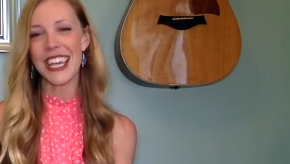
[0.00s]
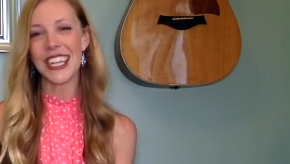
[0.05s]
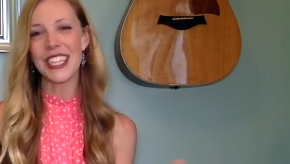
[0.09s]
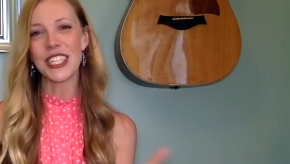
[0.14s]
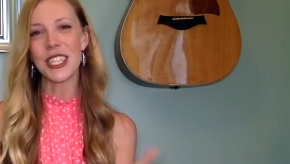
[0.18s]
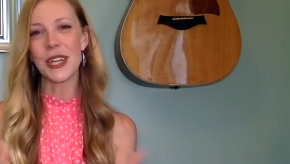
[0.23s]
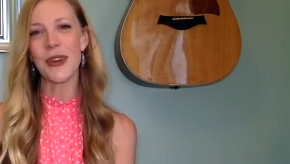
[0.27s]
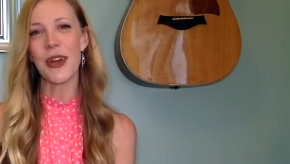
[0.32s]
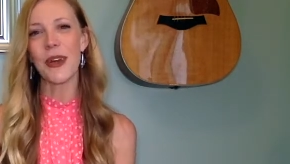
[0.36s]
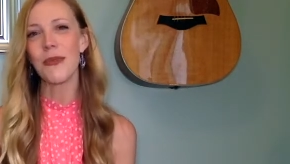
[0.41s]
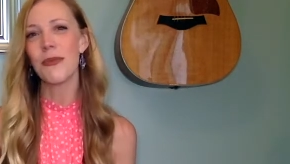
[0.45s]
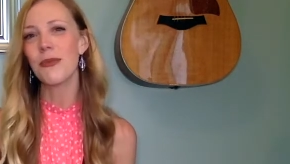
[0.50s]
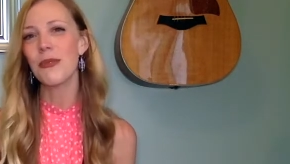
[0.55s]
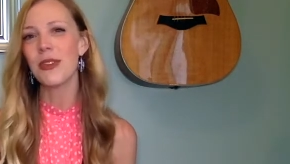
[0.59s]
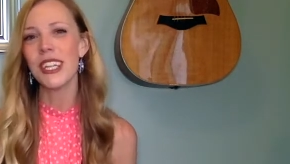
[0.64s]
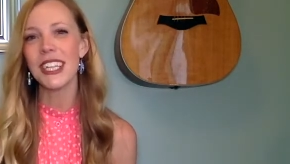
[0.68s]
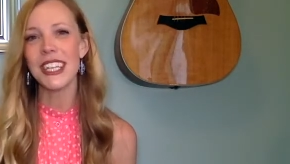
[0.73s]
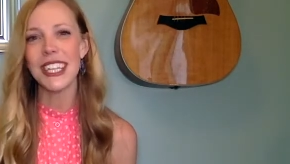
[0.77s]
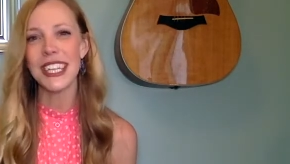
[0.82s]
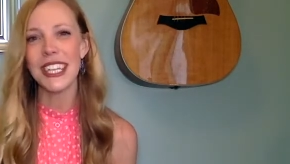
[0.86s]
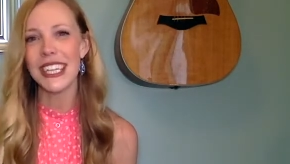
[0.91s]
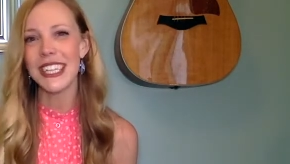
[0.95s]
So a
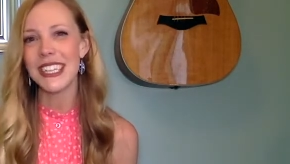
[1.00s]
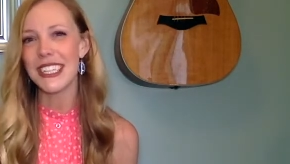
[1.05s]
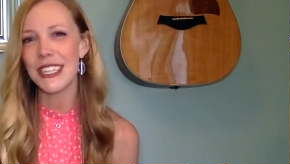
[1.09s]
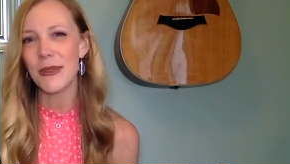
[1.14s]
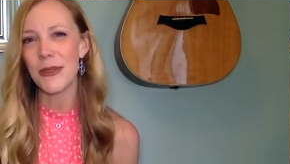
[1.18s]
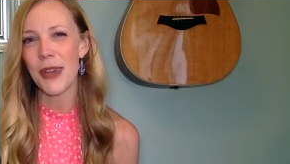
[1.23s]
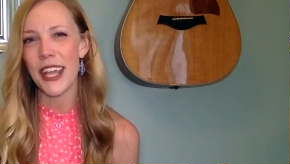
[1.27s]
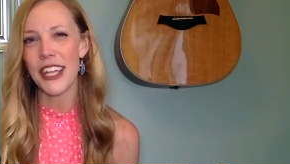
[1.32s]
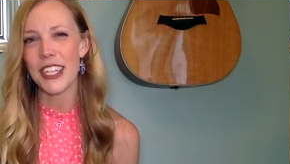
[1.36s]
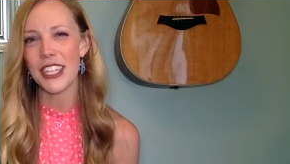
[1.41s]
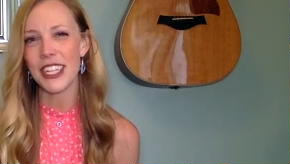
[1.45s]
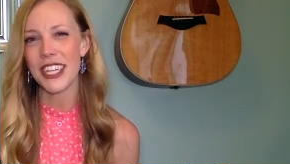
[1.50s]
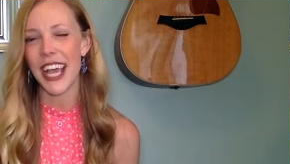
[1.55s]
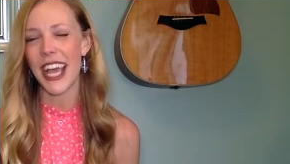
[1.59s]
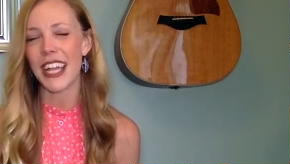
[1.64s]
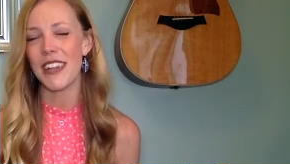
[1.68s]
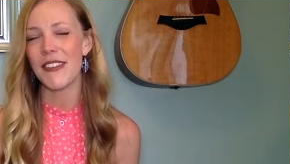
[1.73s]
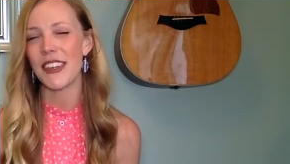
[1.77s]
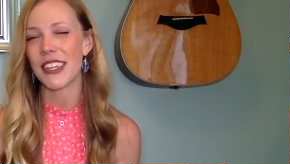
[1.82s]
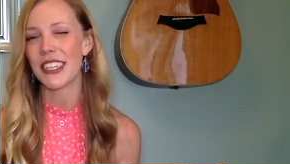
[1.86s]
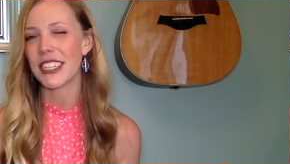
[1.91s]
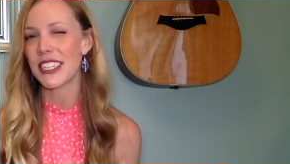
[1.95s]
really easy way to
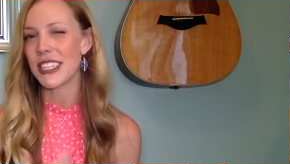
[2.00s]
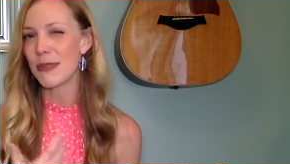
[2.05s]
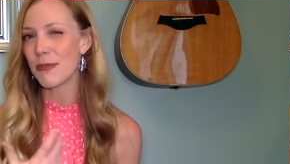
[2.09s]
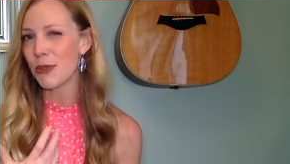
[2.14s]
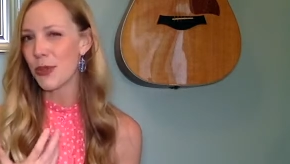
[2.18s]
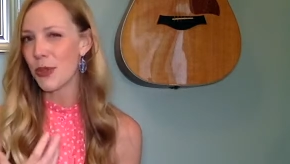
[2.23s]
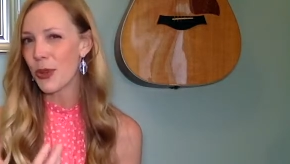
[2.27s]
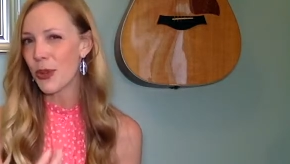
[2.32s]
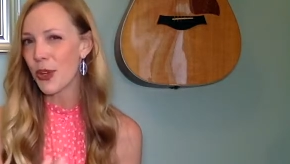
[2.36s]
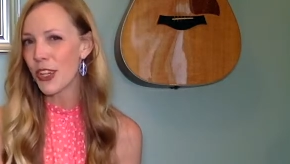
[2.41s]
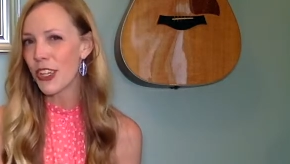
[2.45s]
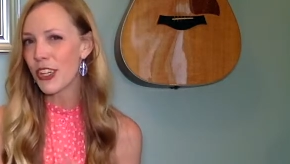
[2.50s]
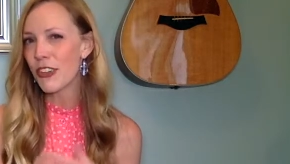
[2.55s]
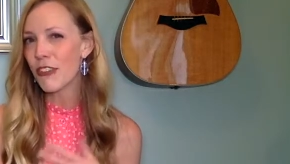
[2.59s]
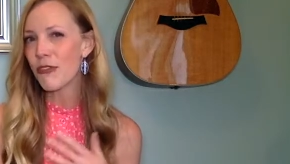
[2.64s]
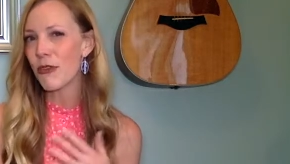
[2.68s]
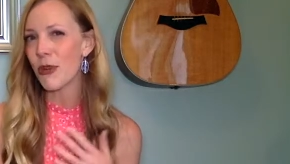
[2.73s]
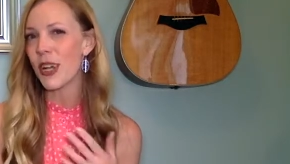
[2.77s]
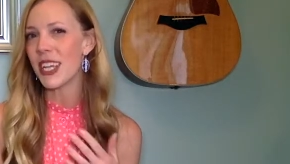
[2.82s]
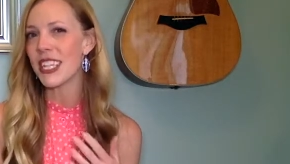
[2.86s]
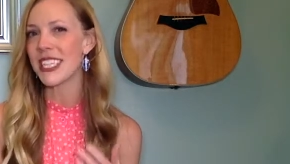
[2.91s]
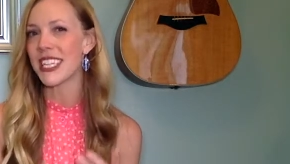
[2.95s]
kind of explore your
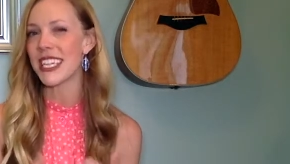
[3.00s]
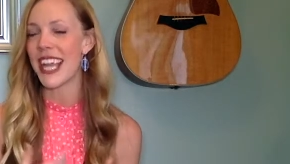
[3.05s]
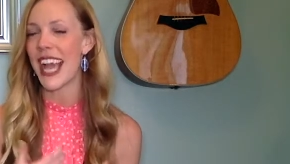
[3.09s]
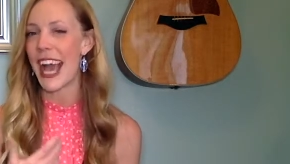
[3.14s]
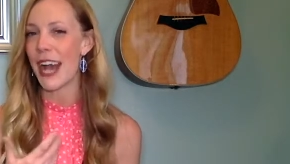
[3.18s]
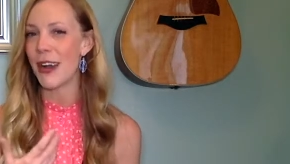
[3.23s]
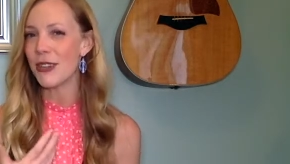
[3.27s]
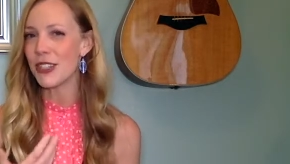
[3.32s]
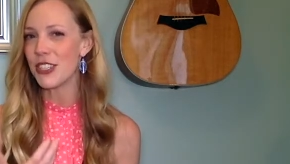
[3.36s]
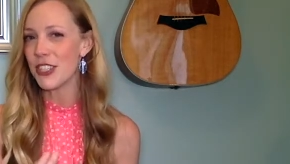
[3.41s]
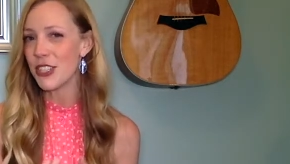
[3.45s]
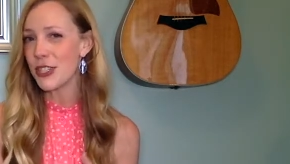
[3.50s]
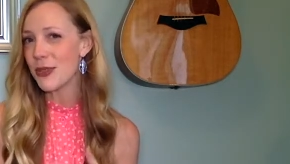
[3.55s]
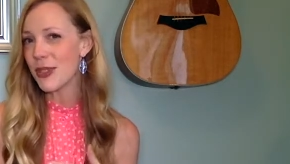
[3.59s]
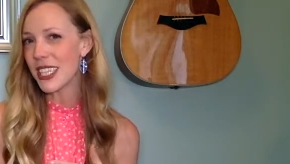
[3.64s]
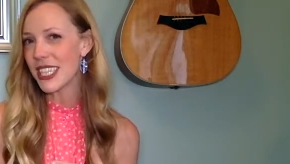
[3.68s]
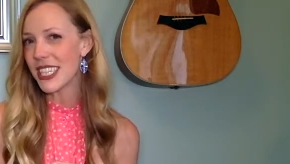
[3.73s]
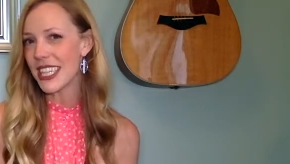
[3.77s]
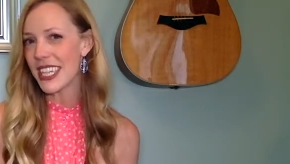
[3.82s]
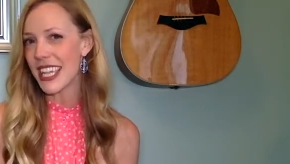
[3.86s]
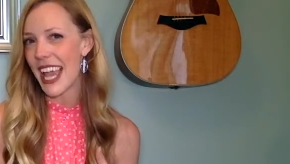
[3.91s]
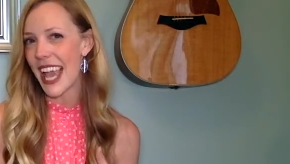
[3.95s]
voice and how it's
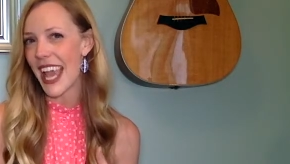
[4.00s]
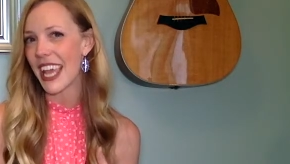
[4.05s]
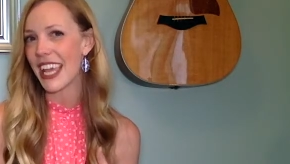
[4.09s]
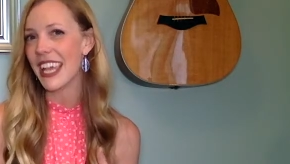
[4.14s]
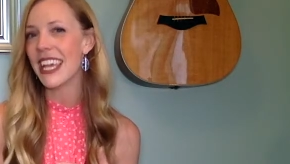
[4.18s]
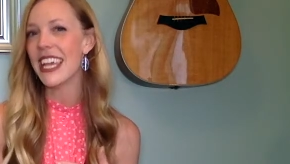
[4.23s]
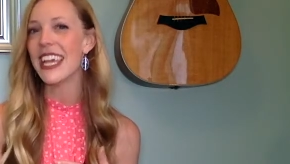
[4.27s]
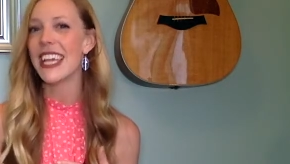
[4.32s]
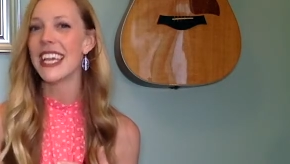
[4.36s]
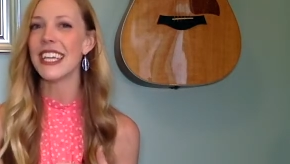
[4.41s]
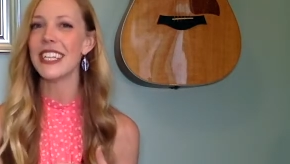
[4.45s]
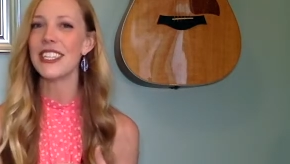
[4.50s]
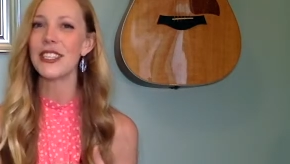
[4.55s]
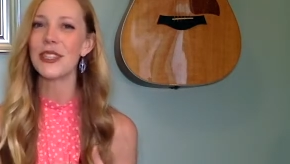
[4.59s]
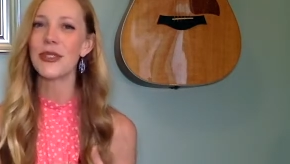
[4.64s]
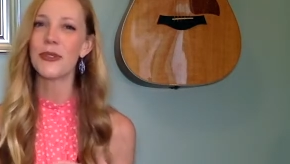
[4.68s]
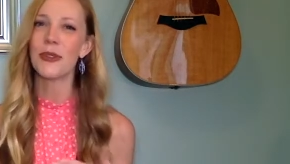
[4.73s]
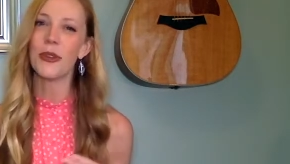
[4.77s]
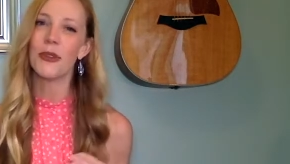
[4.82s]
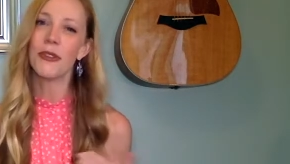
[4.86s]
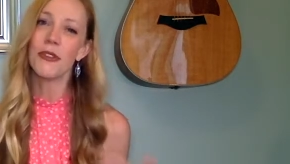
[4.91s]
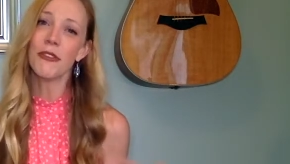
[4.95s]
doing today is
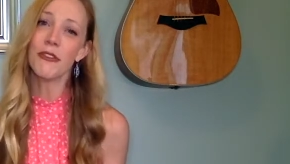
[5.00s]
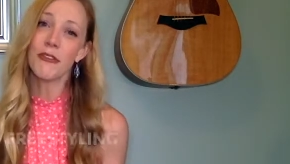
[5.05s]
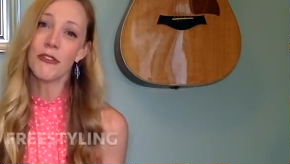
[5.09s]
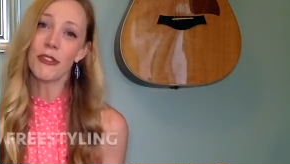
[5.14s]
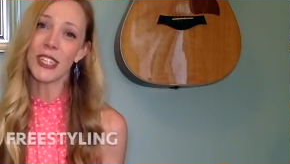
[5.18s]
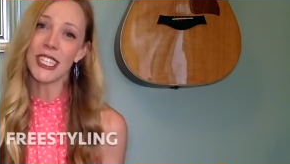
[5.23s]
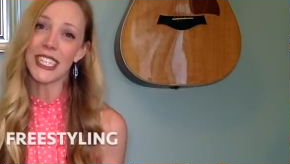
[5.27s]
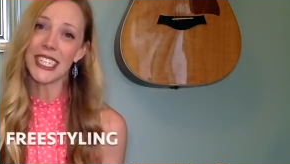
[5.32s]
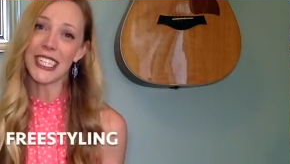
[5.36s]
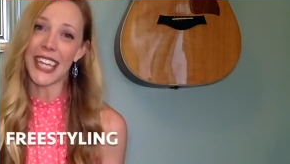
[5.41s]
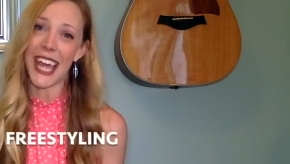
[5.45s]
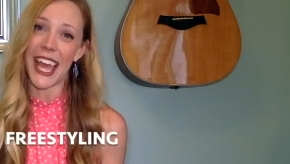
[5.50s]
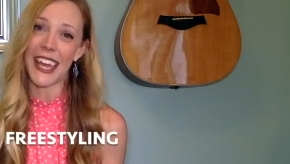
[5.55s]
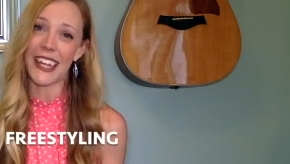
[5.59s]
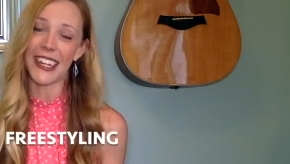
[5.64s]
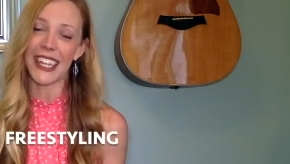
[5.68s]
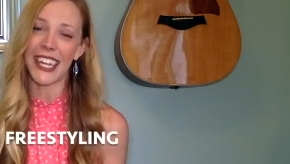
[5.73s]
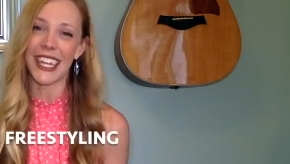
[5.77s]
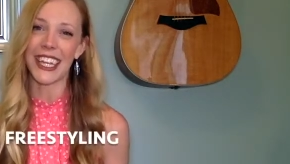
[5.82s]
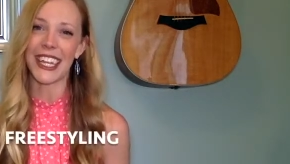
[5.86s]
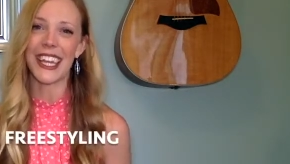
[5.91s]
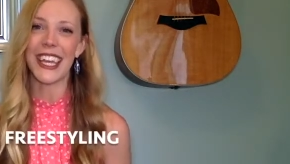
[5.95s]
through
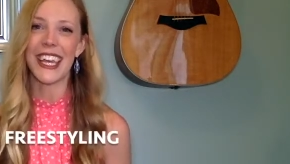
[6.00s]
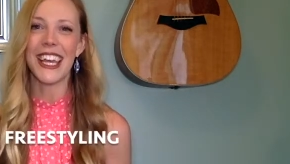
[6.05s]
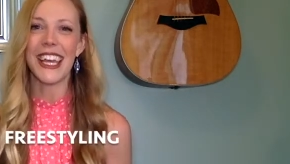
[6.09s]
freestyling.